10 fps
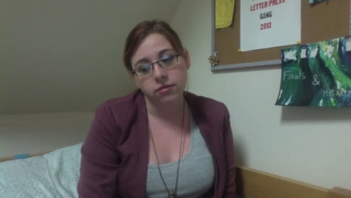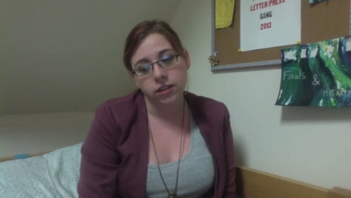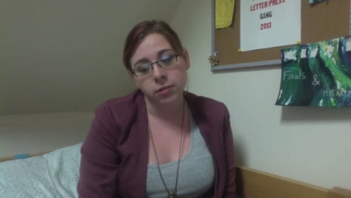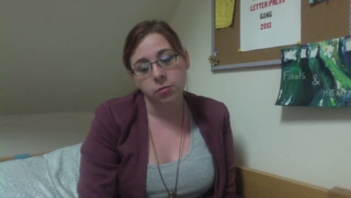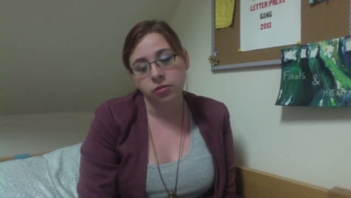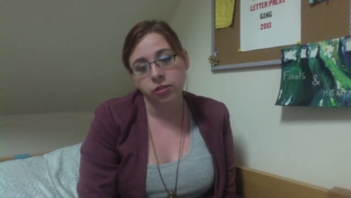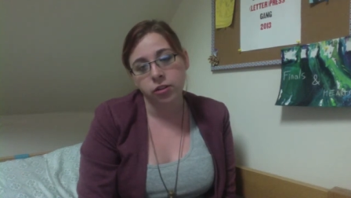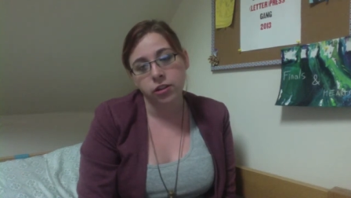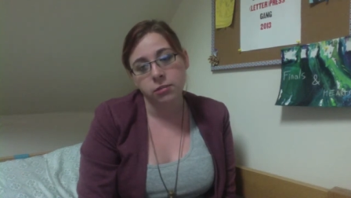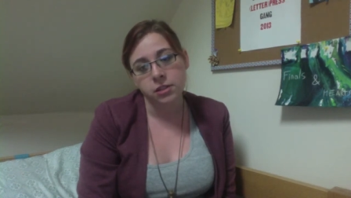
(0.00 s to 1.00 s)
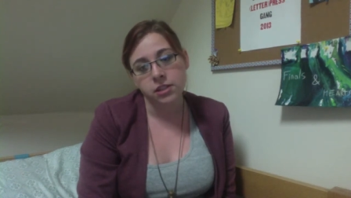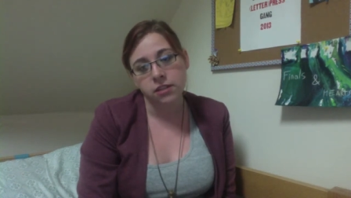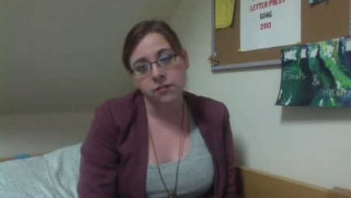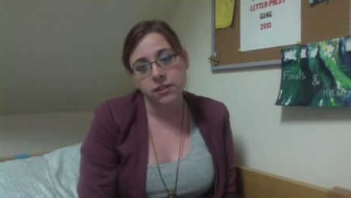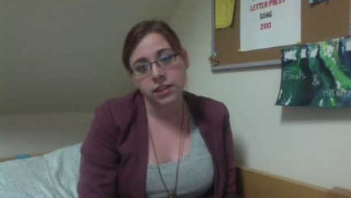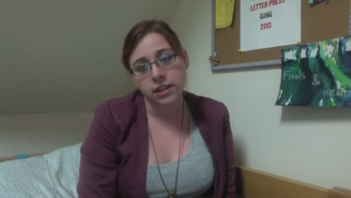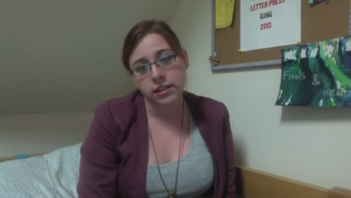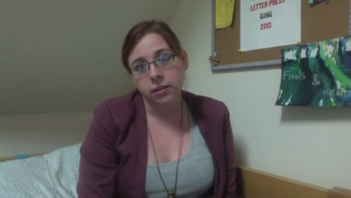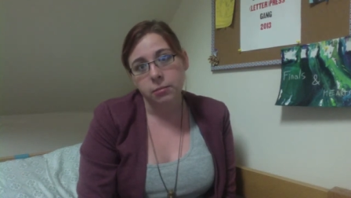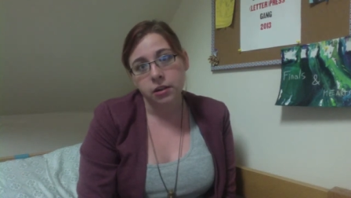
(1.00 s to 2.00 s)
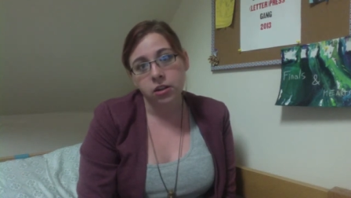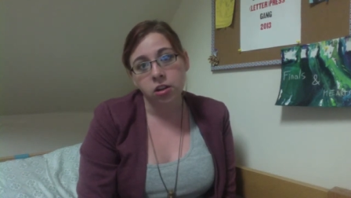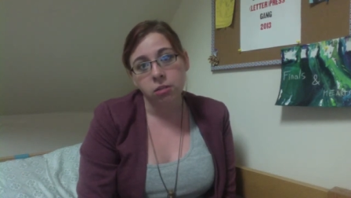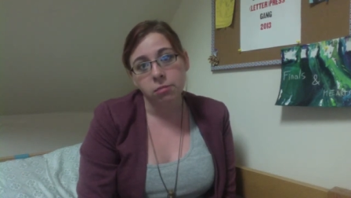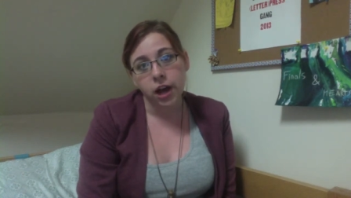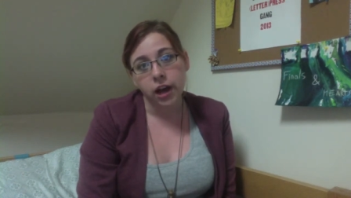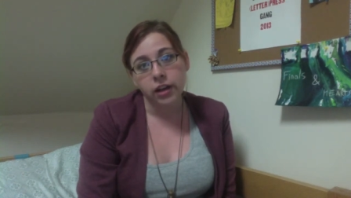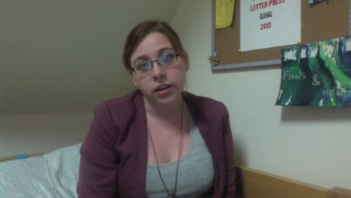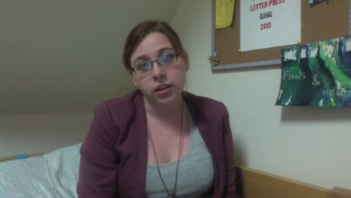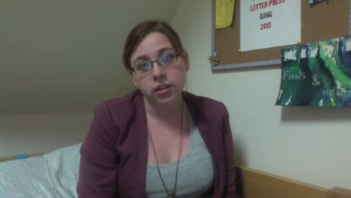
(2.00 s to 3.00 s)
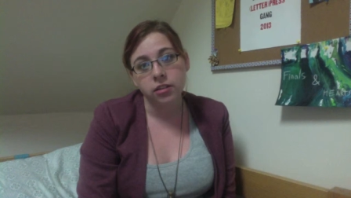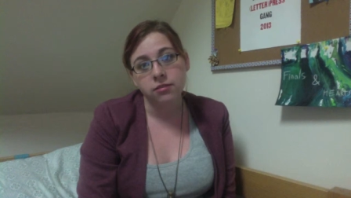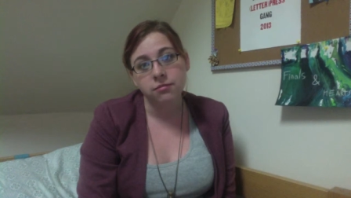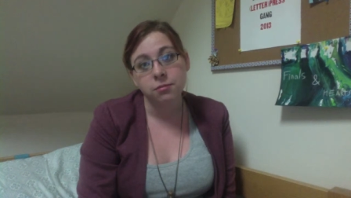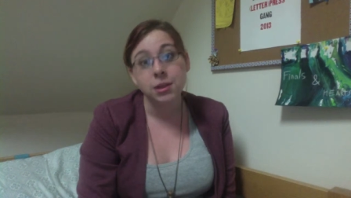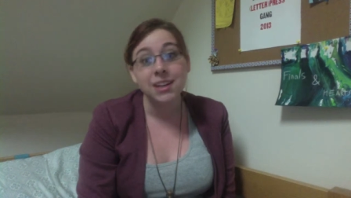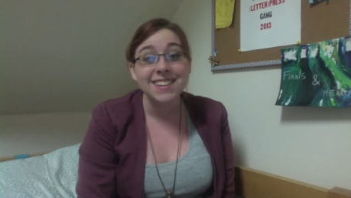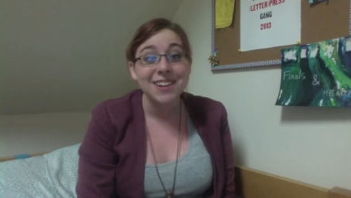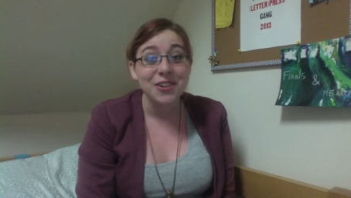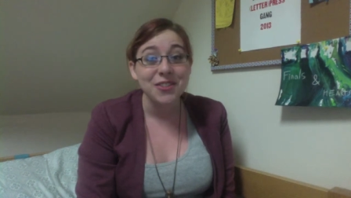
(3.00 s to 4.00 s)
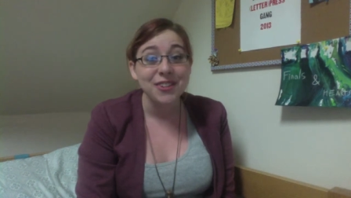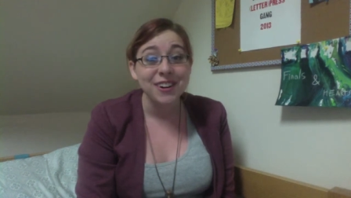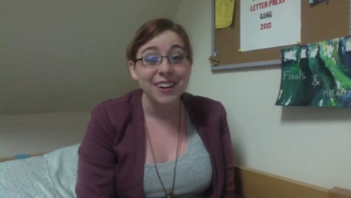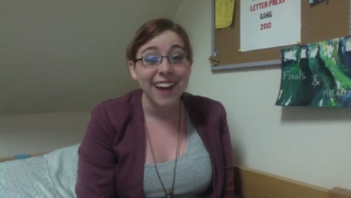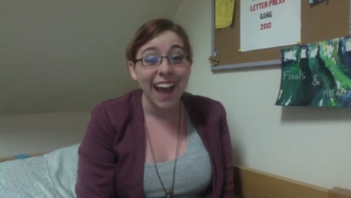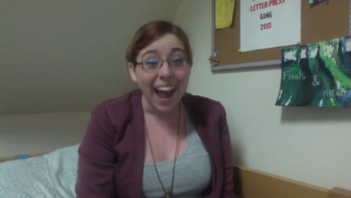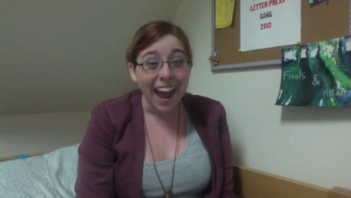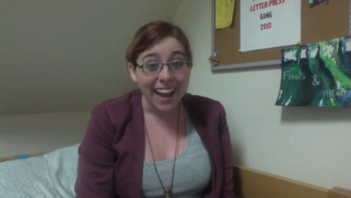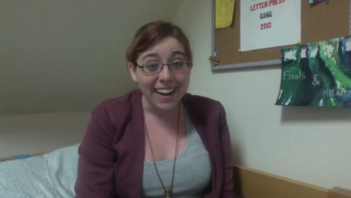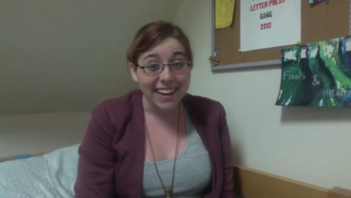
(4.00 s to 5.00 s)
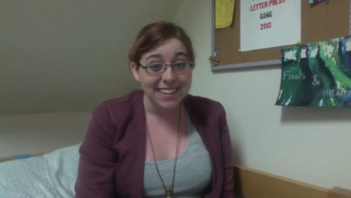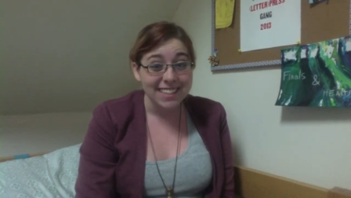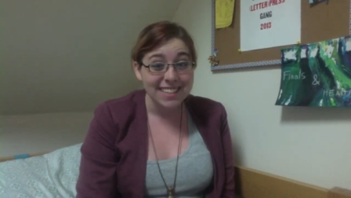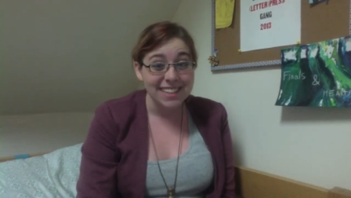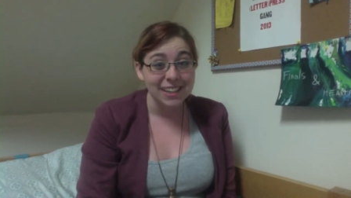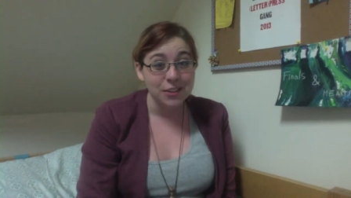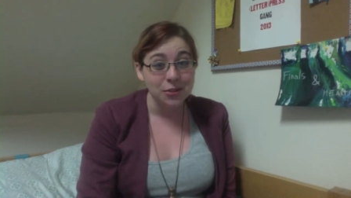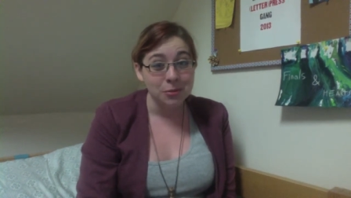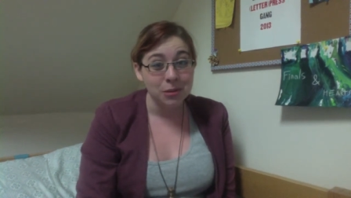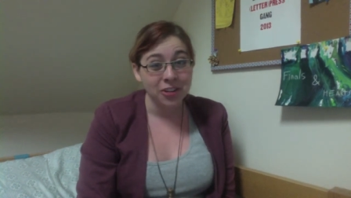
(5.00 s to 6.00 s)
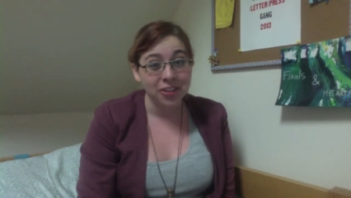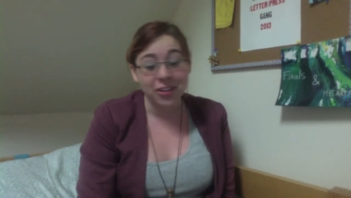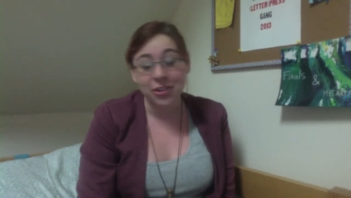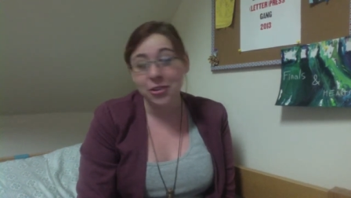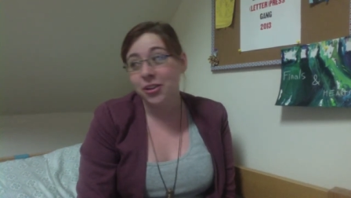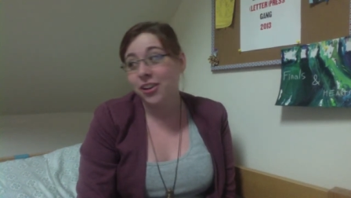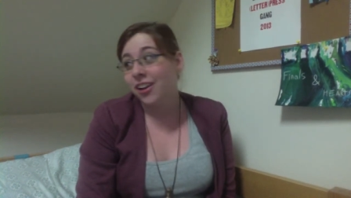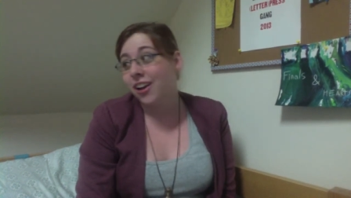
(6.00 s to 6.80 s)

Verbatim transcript: I'm referring to myself as it. It's been a long block, but it's over and I get to see you tomorrow.